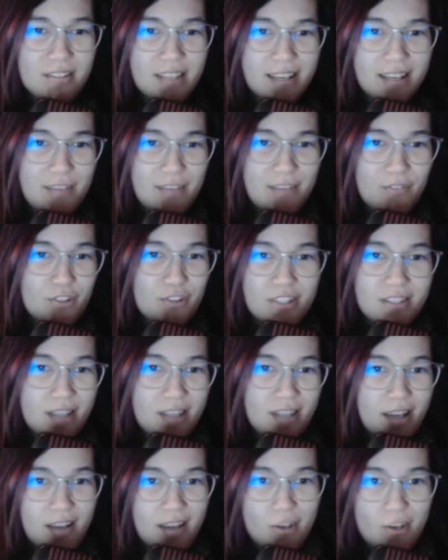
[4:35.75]
like even just
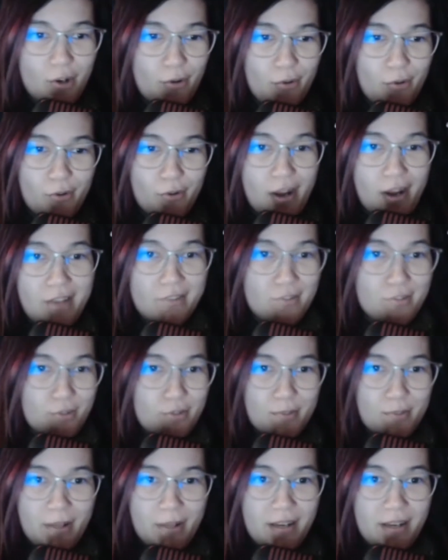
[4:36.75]
like
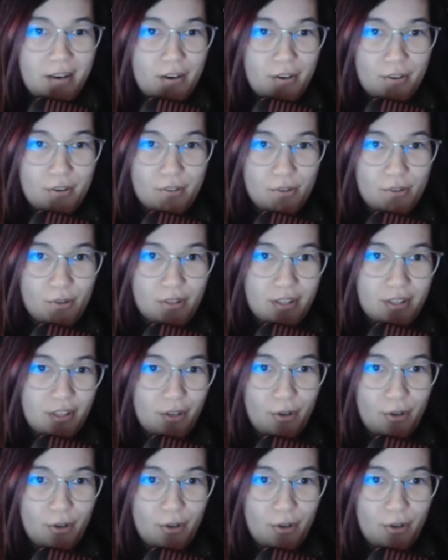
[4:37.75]
grassroots players or